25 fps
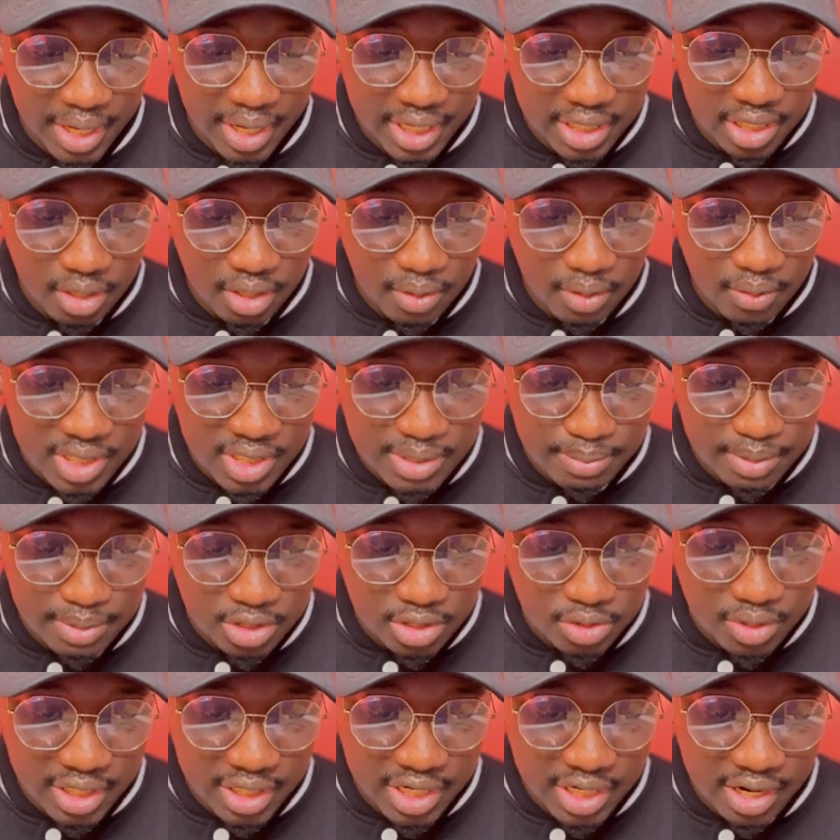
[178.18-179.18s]
here was being
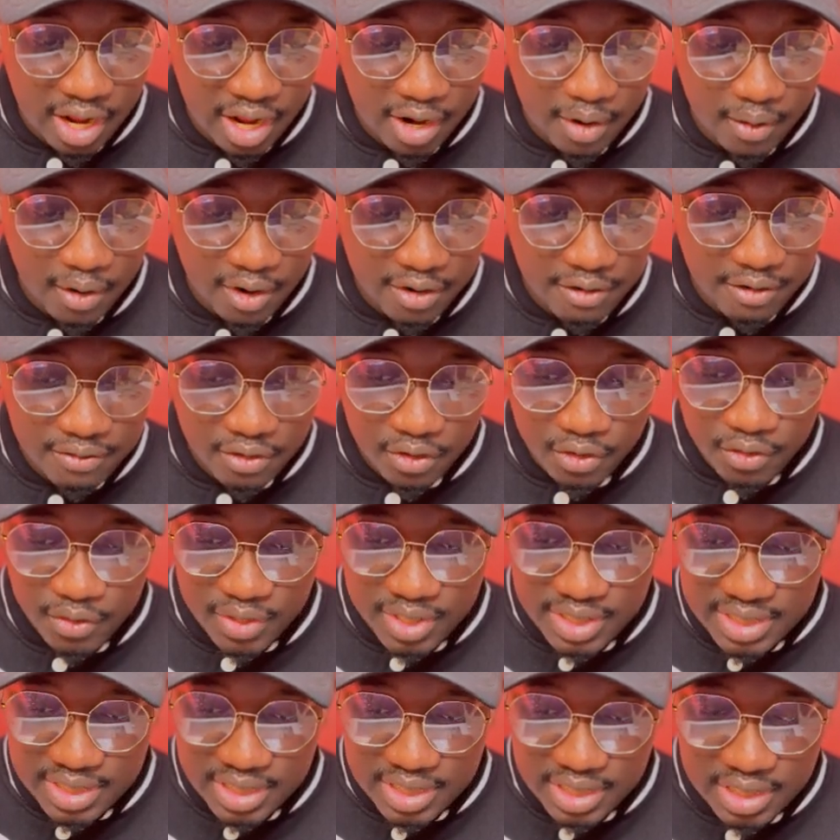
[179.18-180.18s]
traded around 4
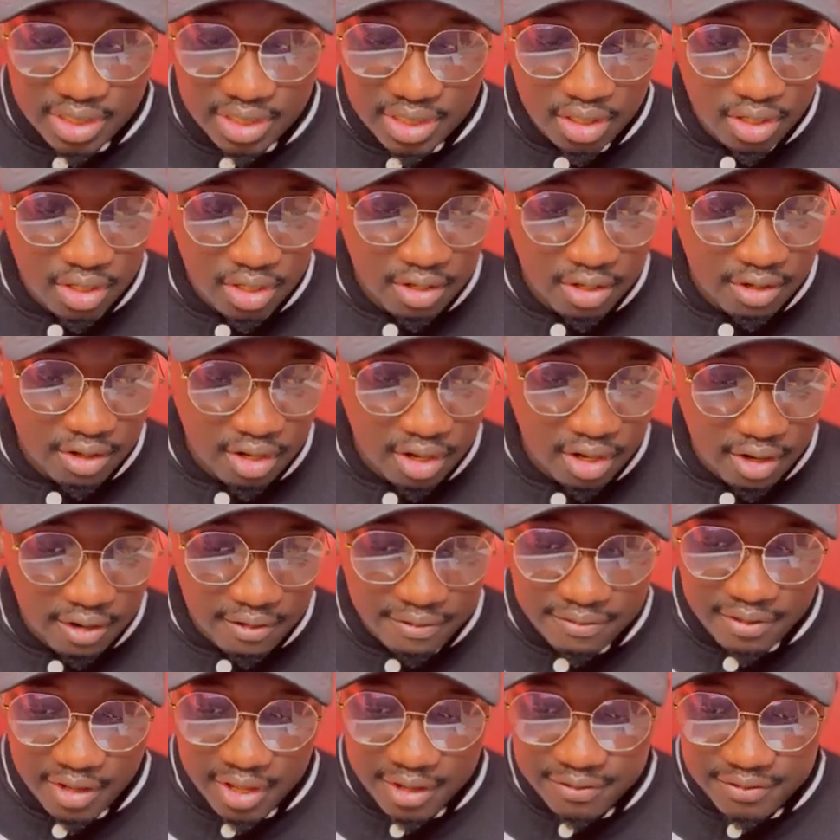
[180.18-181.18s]
USD, 5
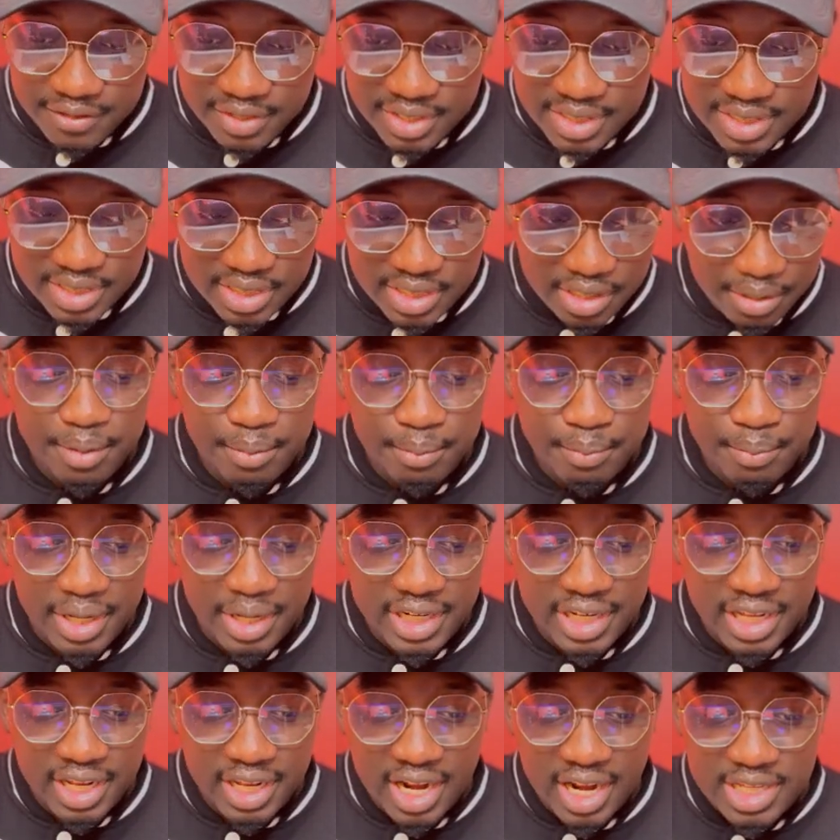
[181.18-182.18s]
USD,
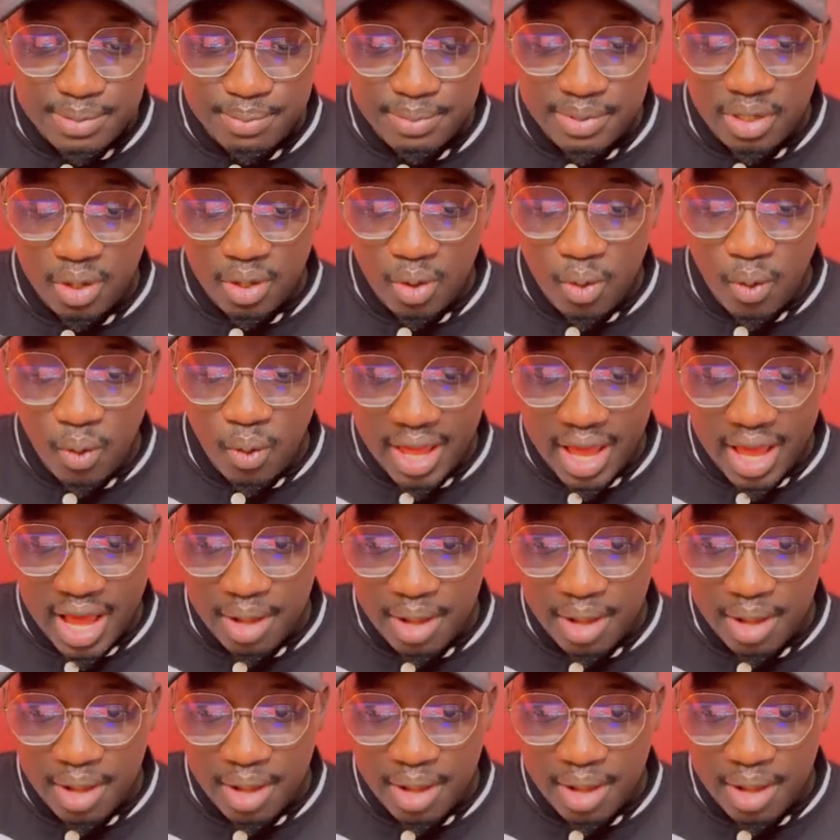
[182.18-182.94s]
but it has been going up